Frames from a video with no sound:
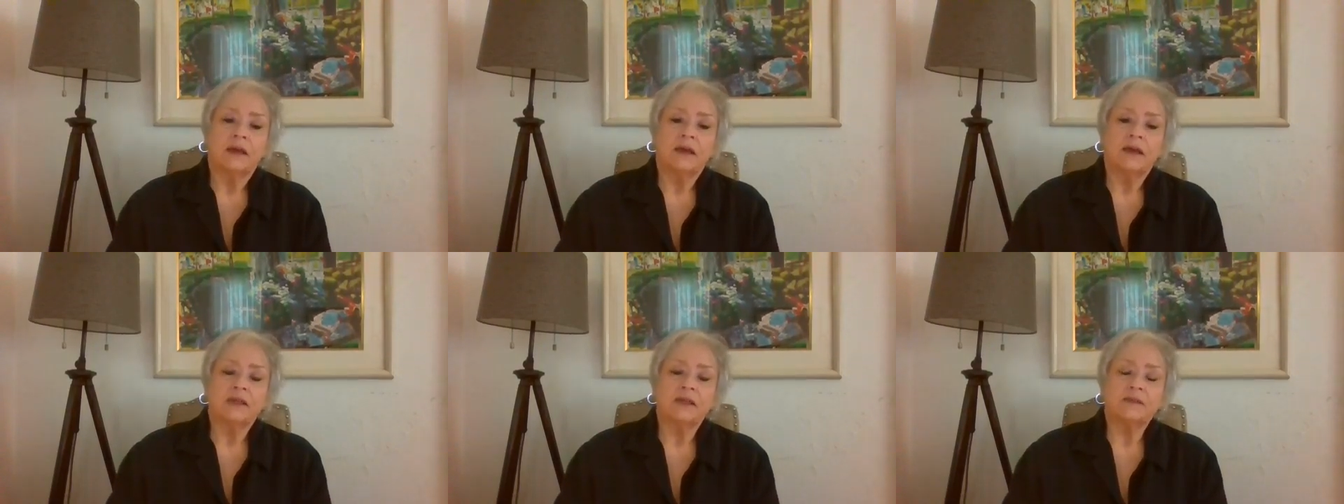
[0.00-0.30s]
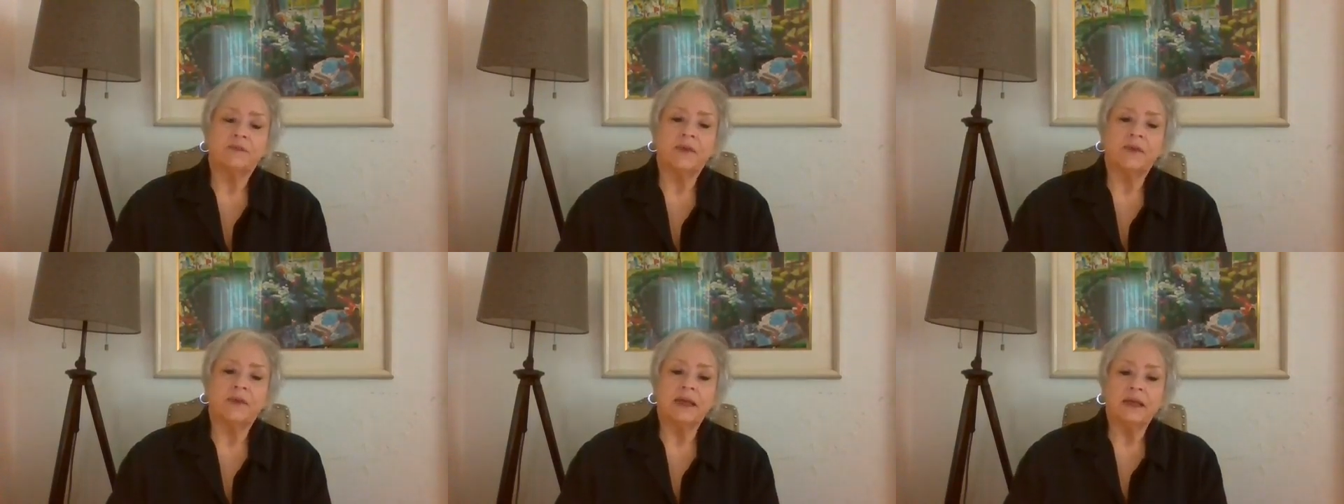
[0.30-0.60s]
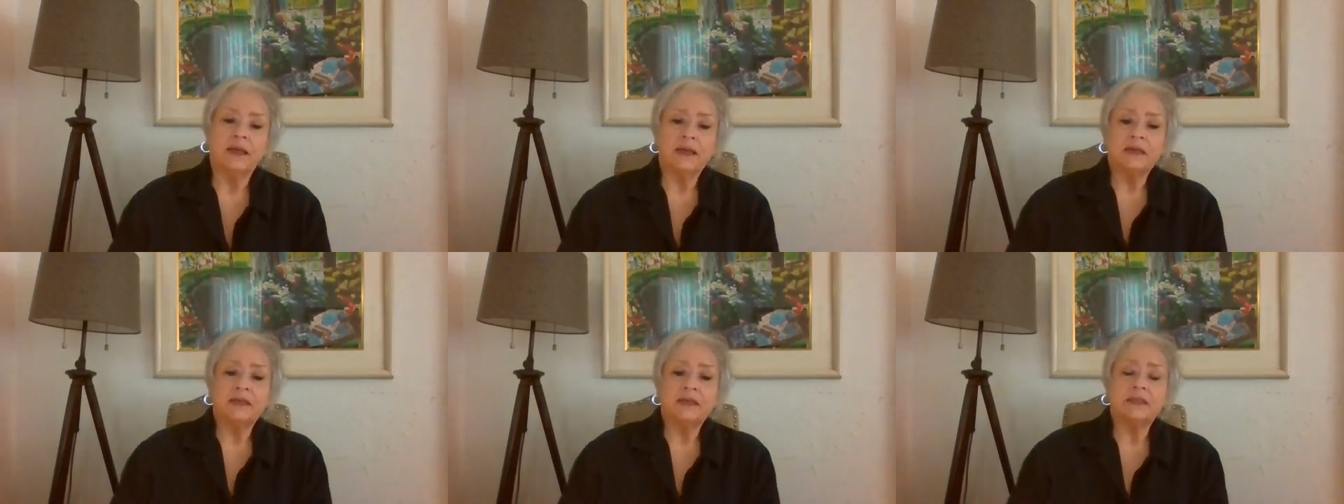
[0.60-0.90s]
is
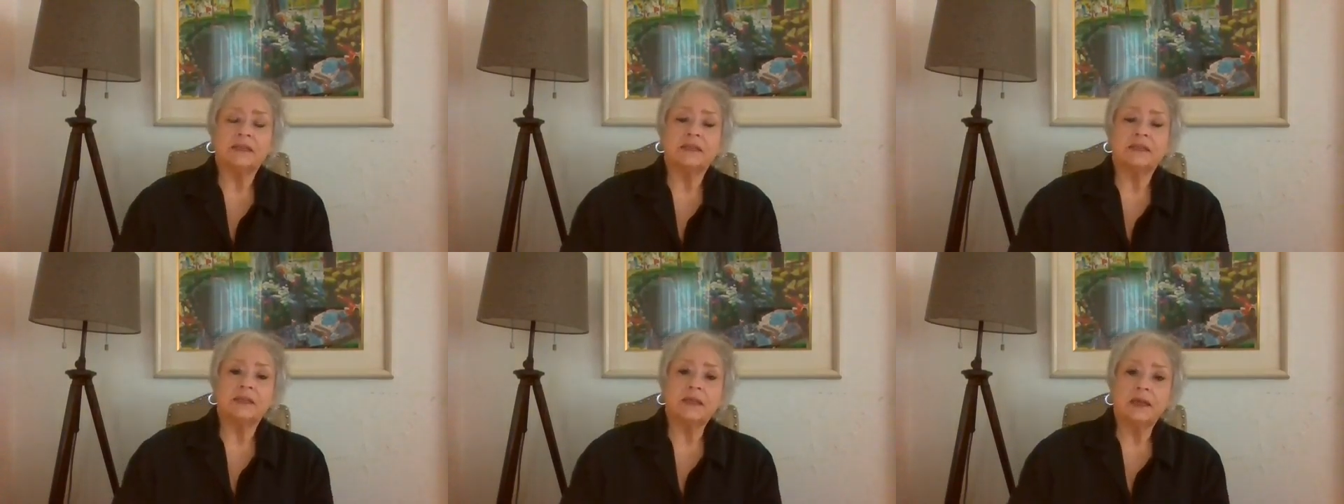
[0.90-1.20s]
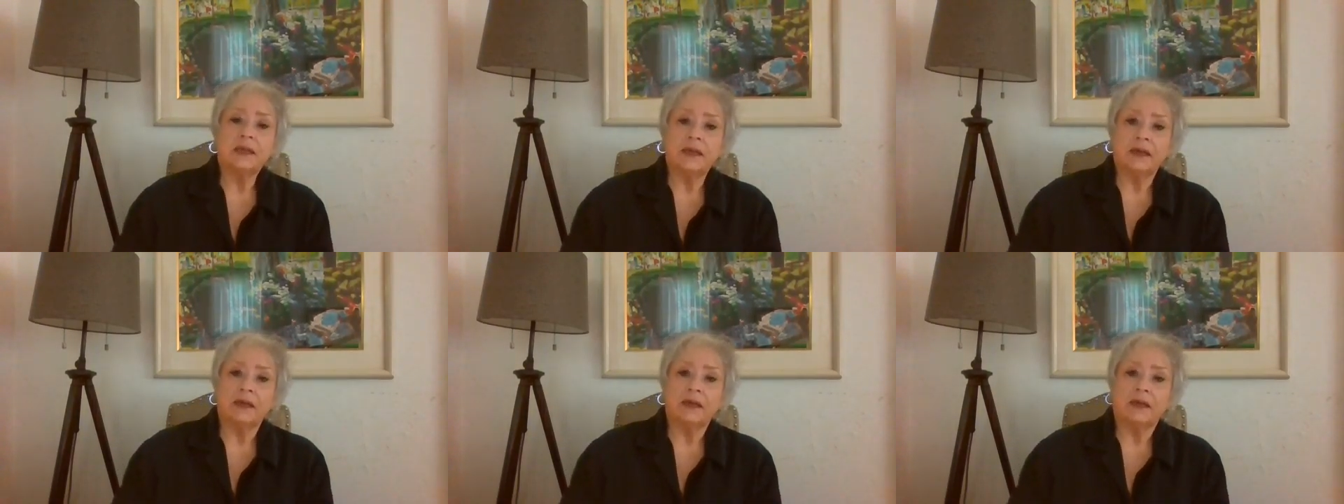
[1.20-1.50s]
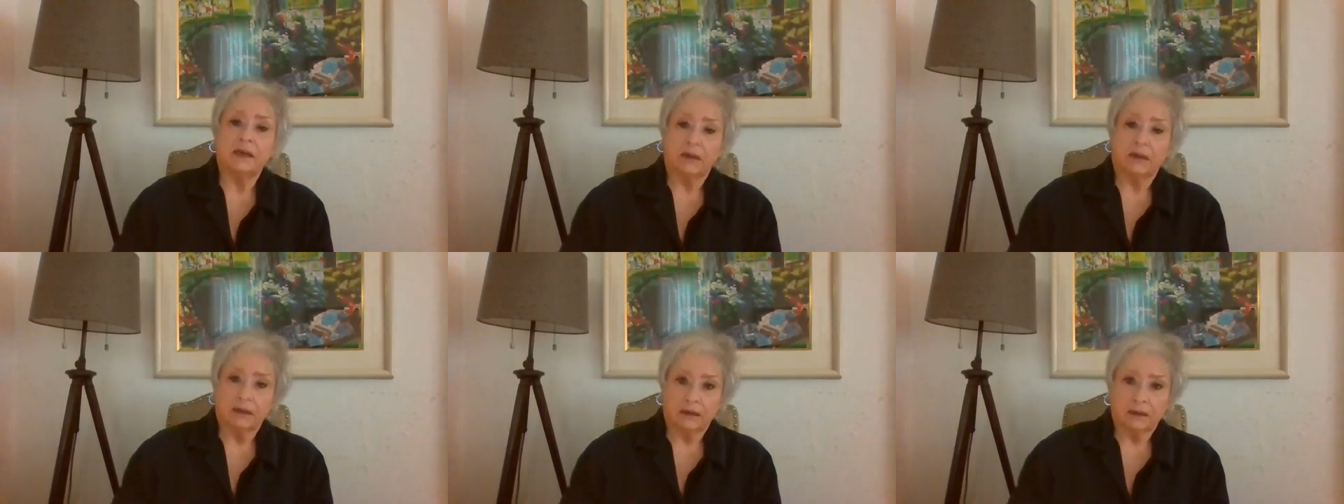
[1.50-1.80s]
beginning to
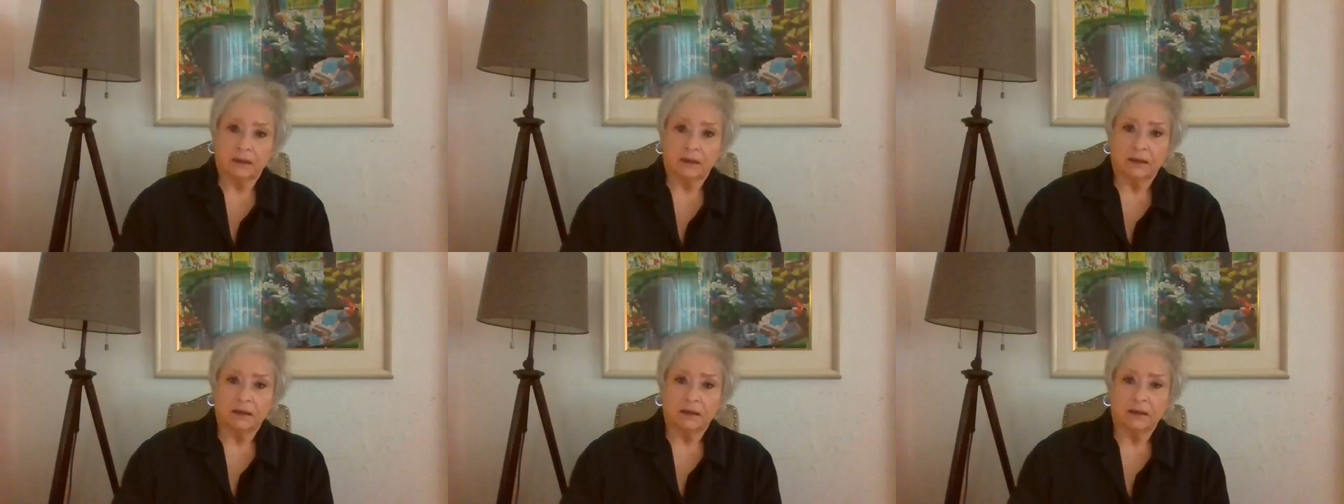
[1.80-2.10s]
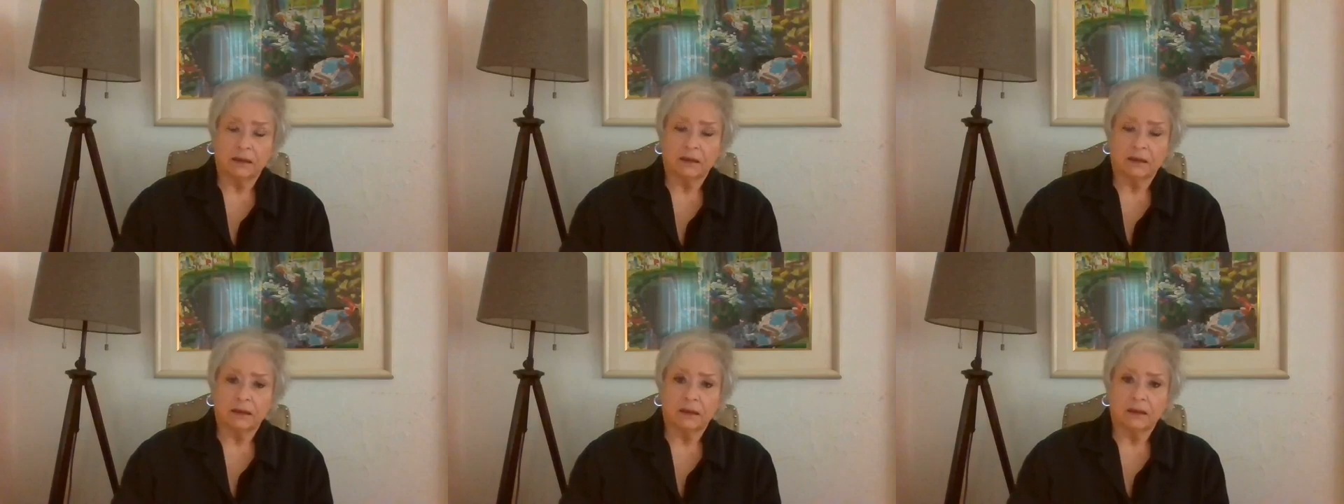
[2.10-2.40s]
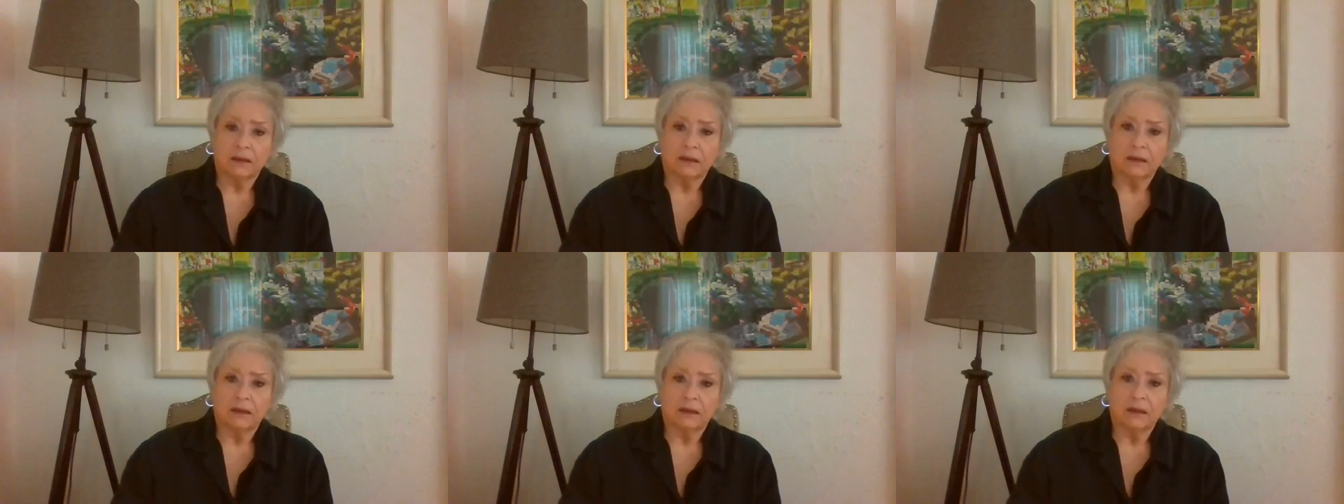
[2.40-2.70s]
see
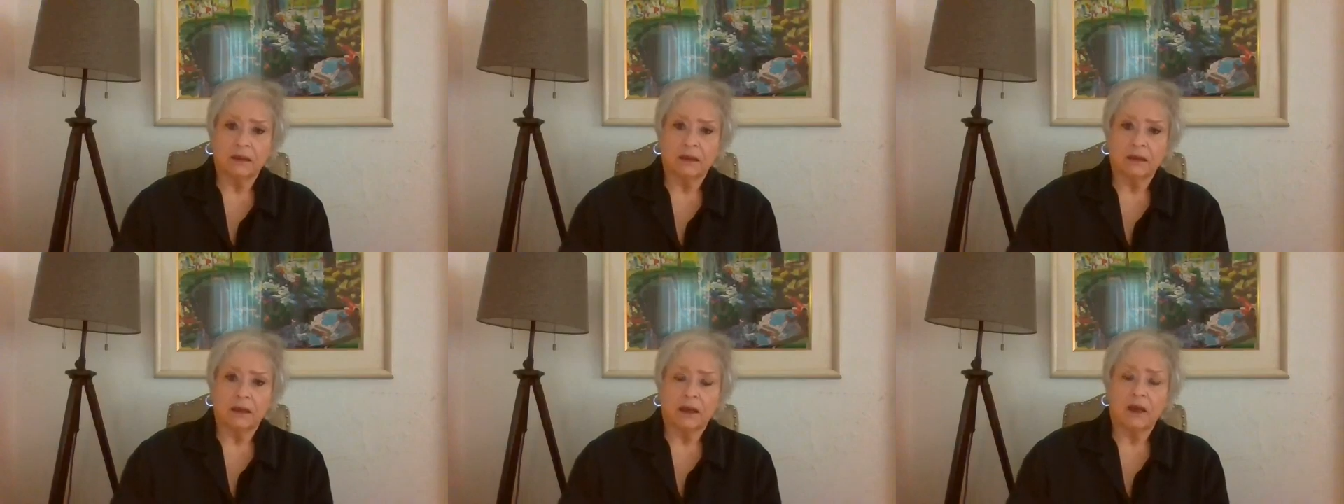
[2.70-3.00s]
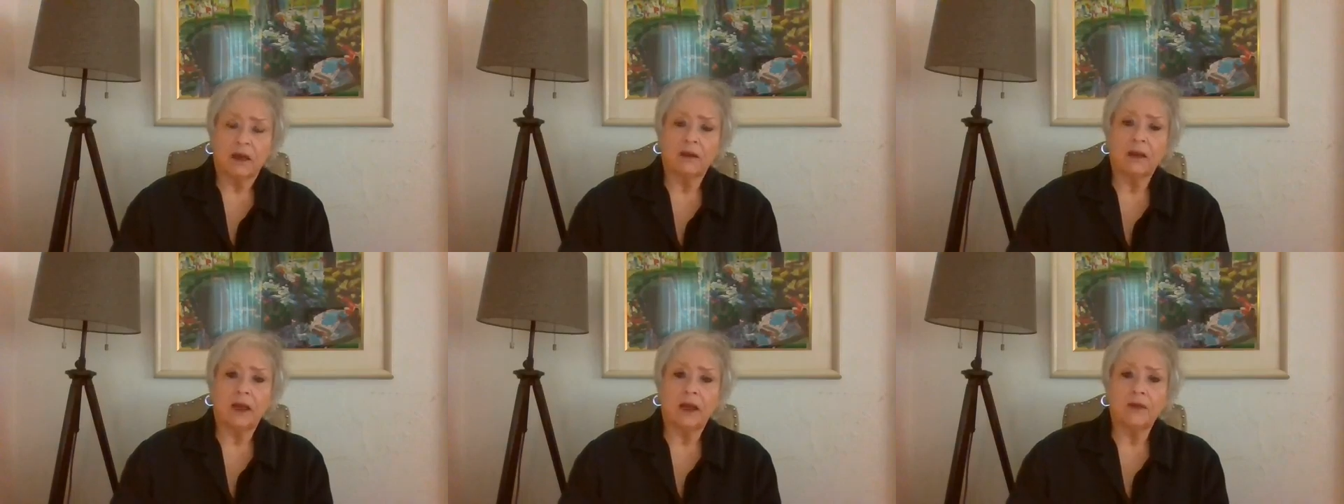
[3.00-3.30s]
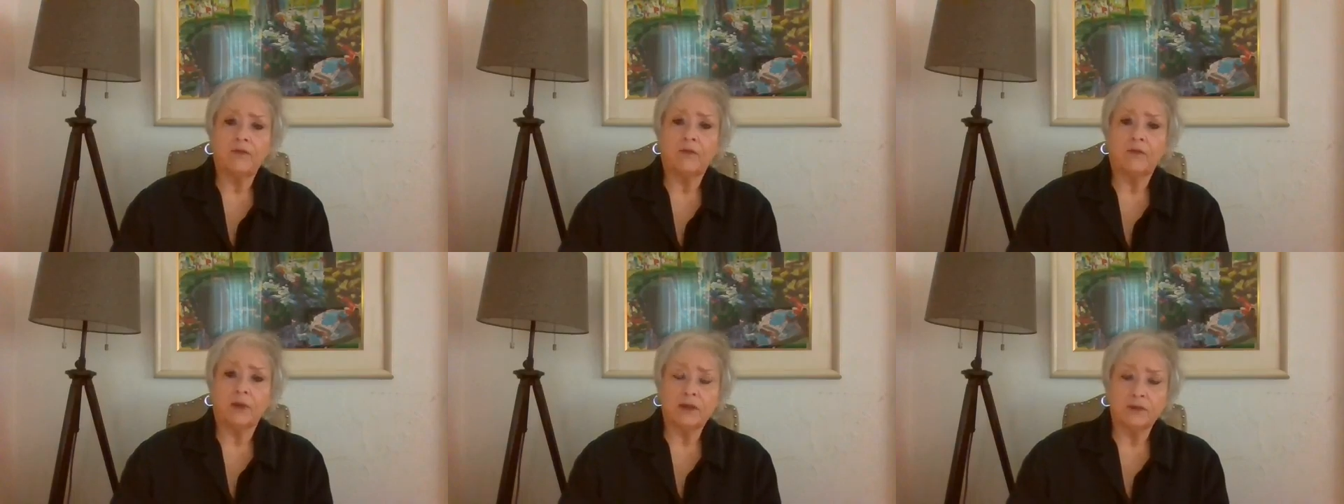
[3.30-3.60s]
how
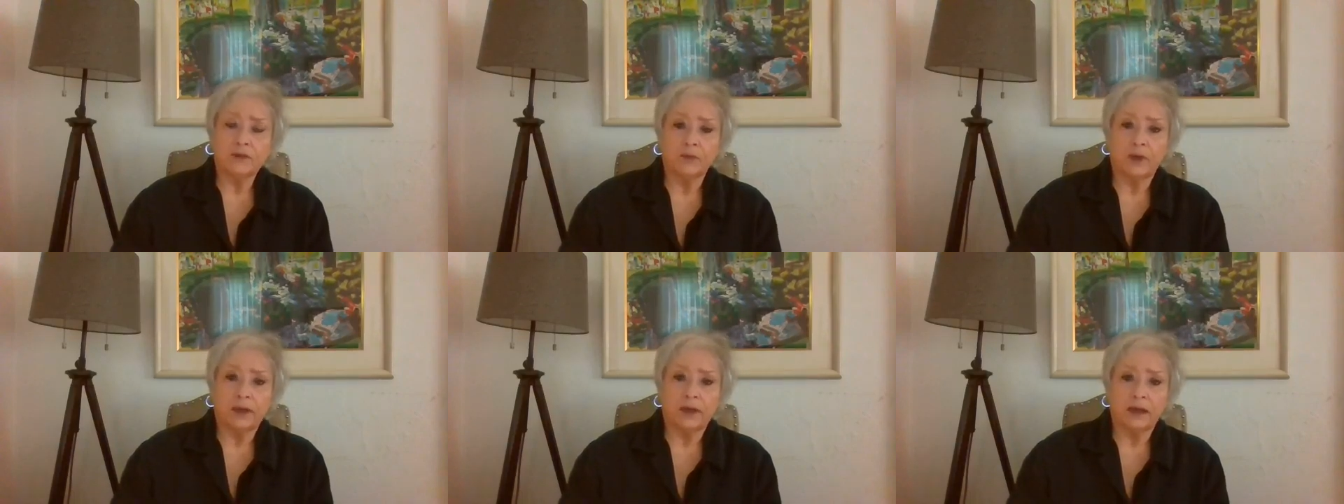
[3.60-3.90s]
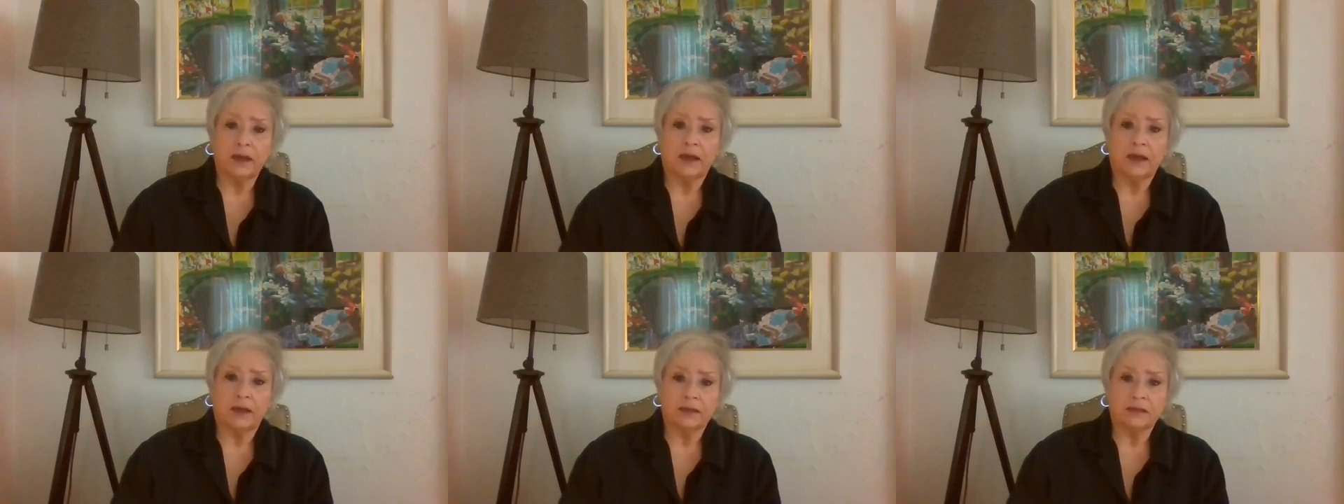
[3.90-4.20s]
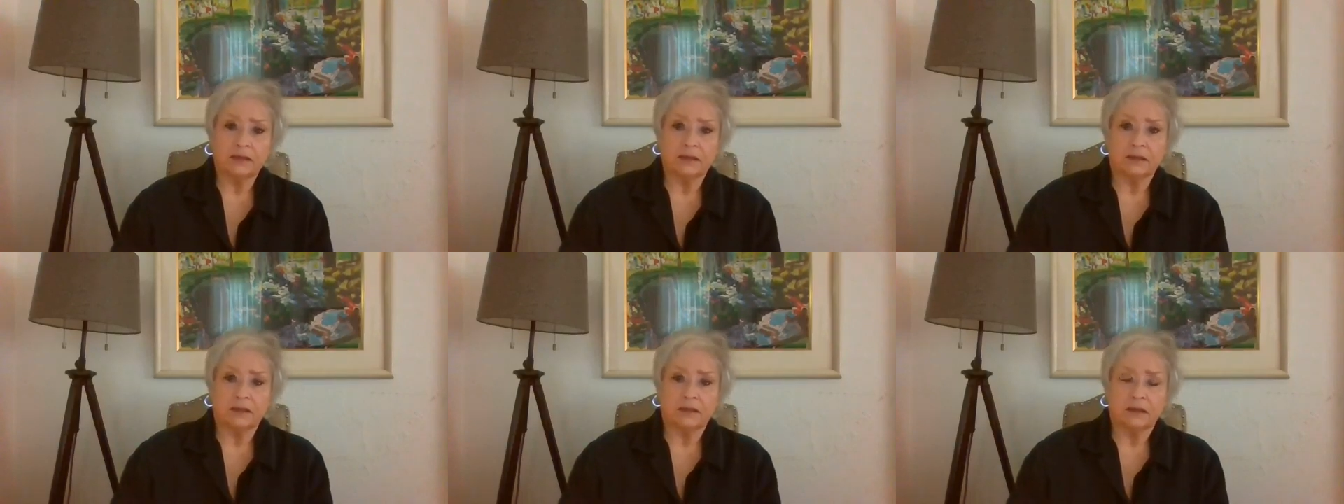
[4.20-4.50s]
life was running
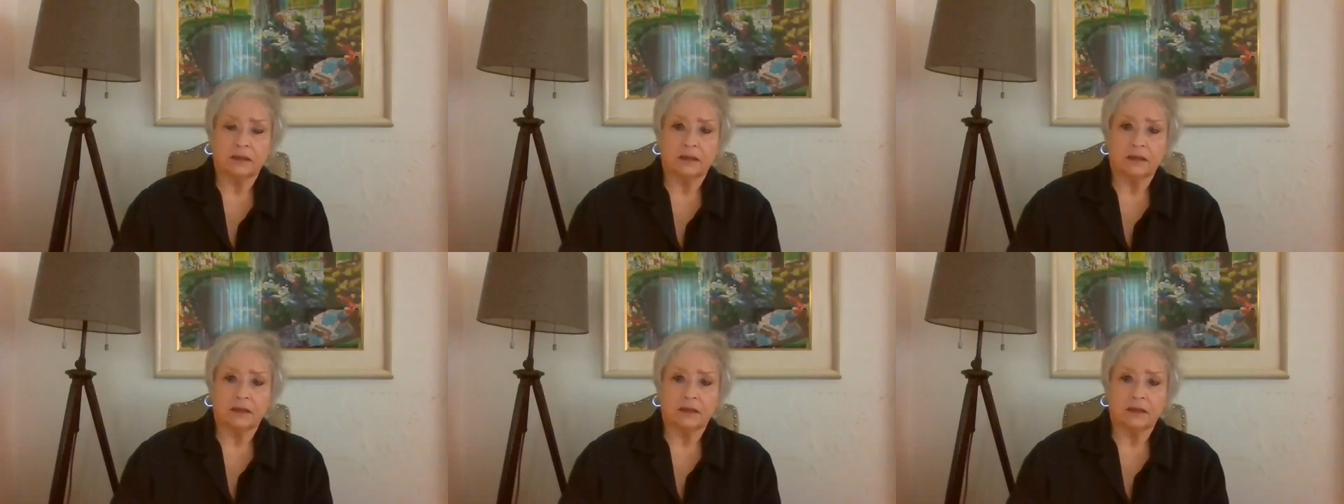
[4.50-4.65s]
us.